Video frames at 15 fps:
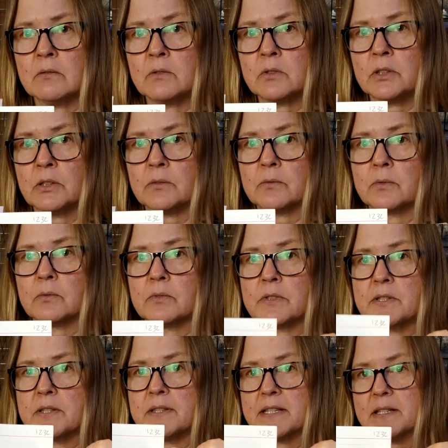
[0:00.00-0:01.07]
You know,
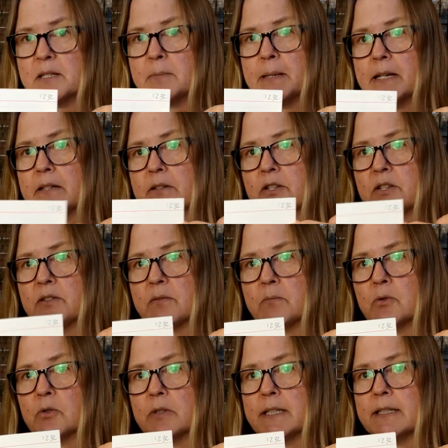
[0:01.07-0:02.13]
this is Isabel and she's a
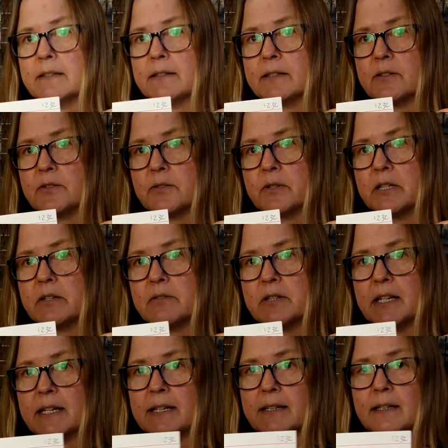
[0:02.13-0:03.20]
Morit. There's her ear
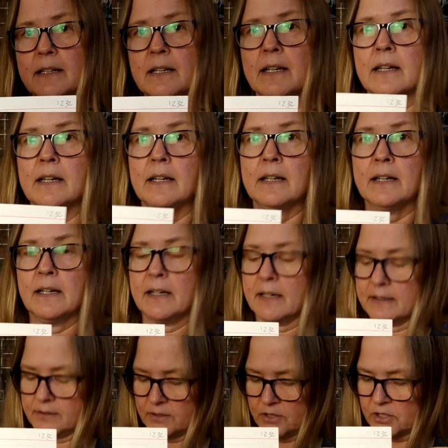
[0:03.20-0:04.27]
tag.
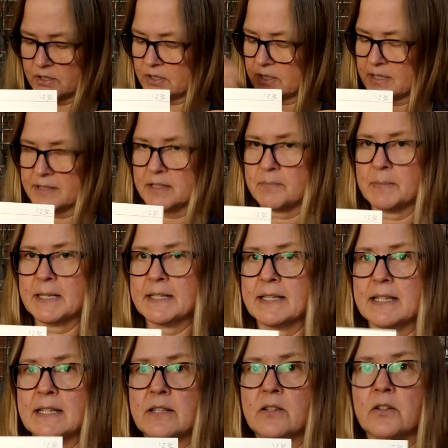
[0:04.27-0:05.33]
Just because it makes it
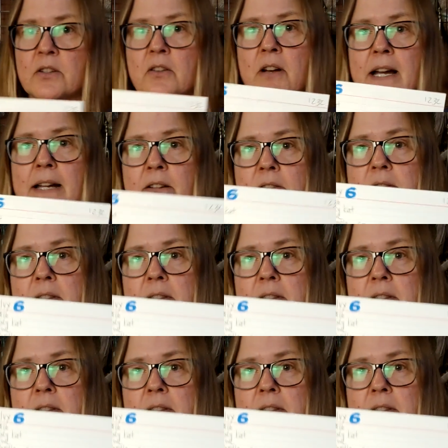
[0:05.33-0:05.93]
easier, your eye knows